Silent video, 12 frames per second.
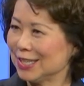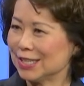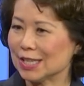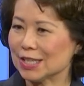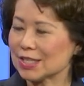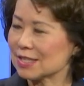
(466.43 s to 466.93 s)

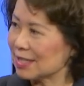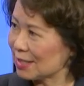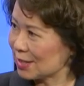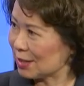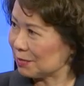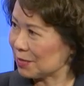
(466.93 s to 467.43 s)
uh,
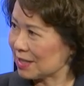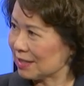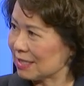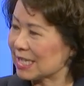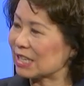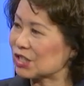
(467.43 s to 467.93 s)

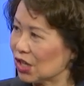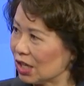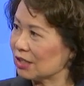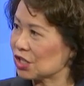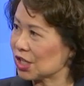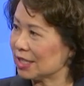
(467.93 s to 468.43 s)
systems,
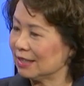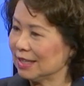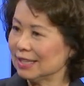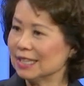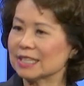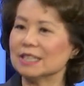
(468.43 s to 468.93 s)
technology,
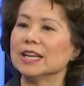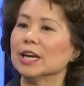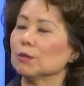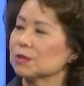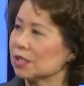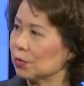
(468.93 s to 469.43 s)
can
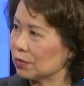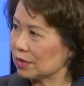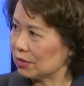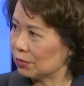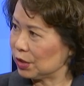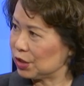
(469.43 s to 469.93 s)
help to
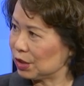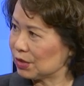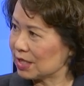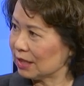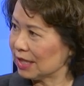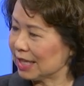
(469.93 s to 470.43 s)

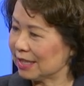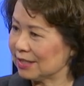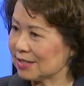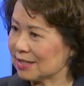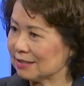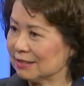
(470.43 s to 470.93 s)
reduce
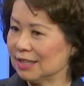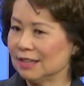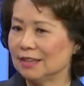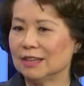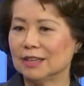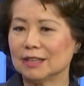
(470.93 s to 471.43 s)
delays,
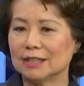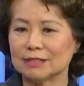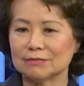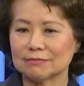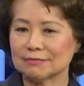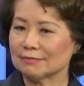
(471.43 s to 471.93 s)

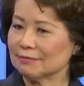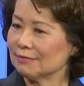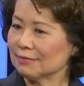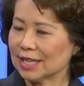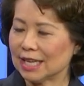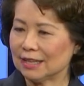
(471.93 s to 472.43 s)
uh,
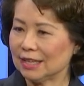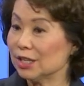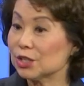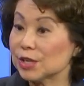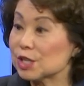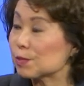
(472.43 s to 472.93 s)

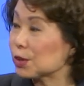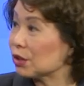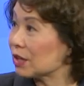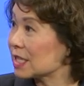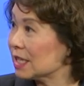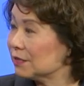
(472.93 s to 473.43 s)
increase
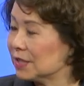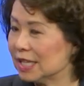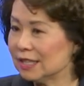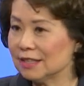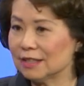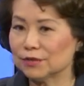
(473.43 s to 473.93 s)

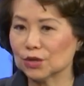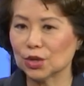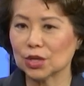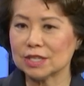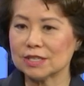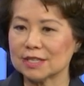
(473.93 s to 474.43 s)
productivity, of
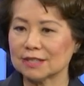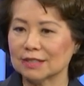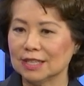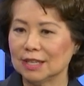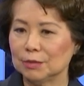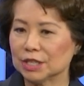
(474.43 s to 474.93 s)
course,
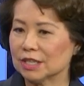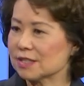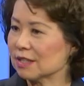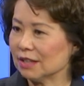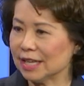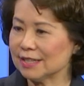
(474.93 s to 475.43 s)
because
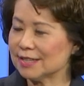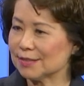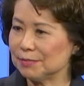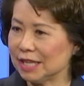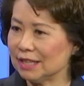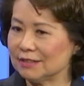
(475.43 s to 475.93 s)

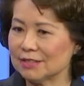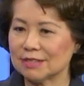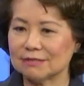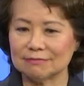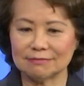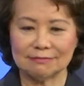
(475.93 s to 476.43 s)
delays mean
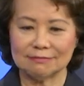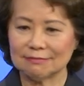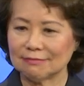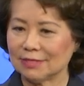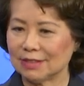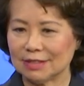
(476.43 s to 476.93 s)

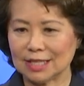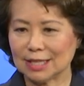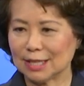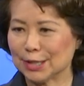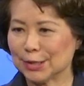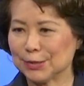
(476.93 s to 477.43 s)

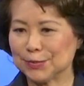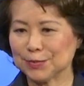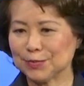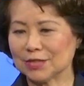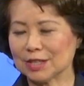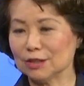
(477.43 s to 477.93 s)

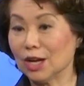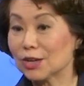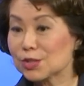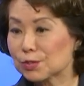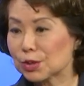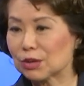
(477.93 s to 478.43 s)
um,
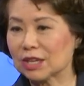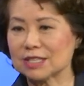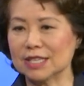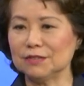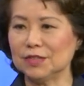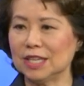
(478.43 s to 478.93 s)
lost
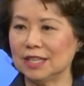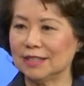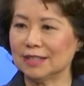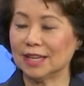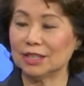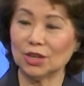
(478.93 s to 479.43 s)

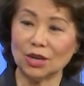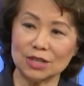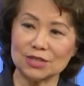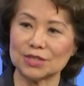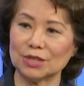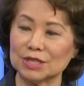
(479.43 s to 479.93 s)
productivity and
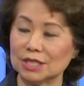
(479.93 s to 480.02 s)
also a